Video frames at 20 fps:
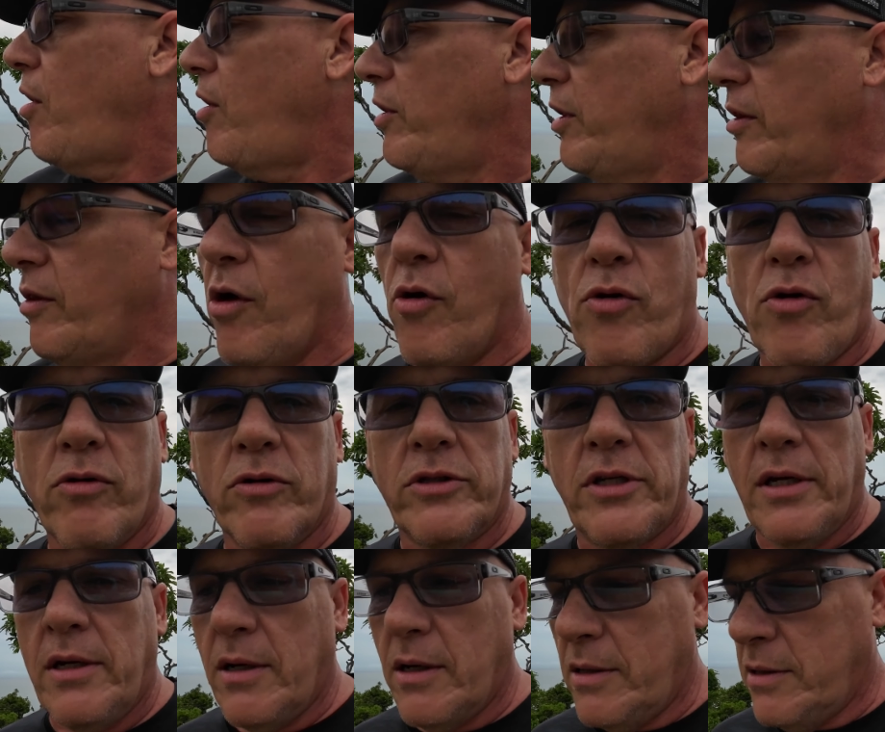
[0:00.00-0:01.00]
all the locals
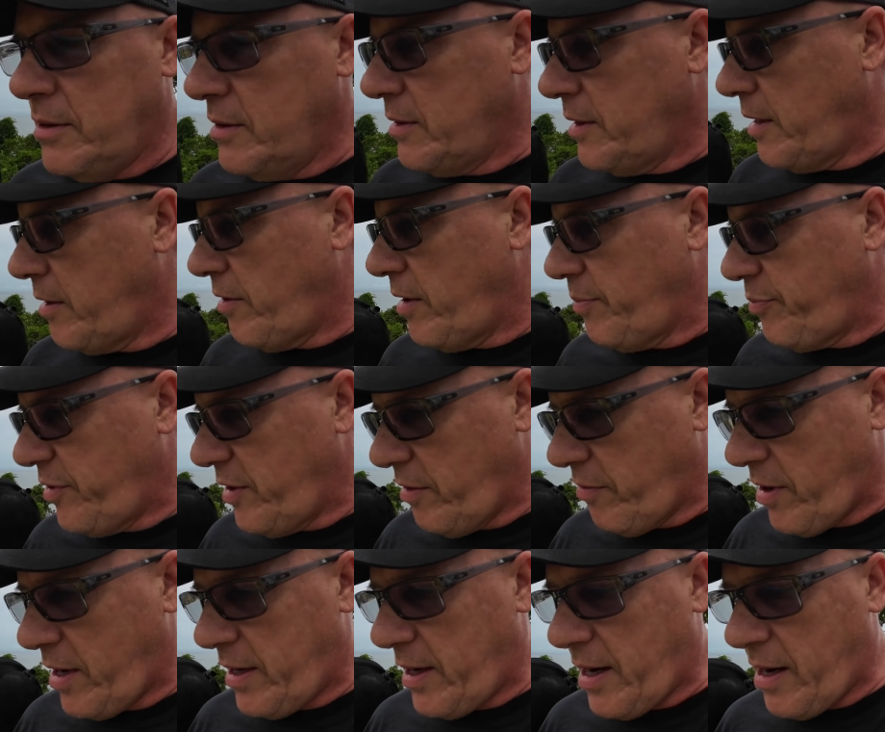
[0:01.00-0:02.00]
here that are up there
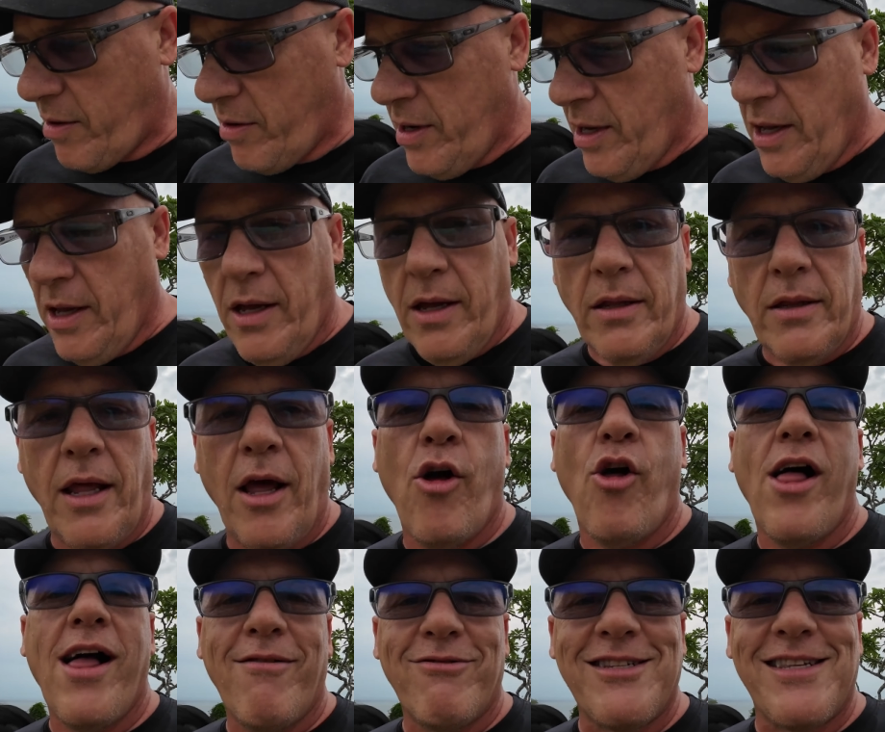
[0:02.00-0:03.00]
right now, they
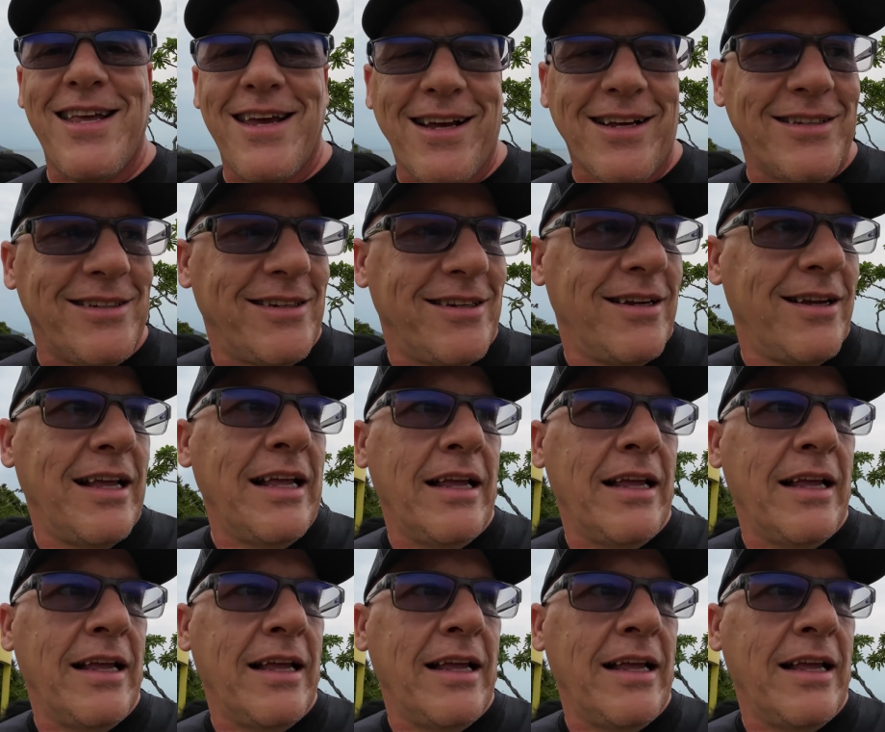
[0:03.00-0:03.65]
all have sticks.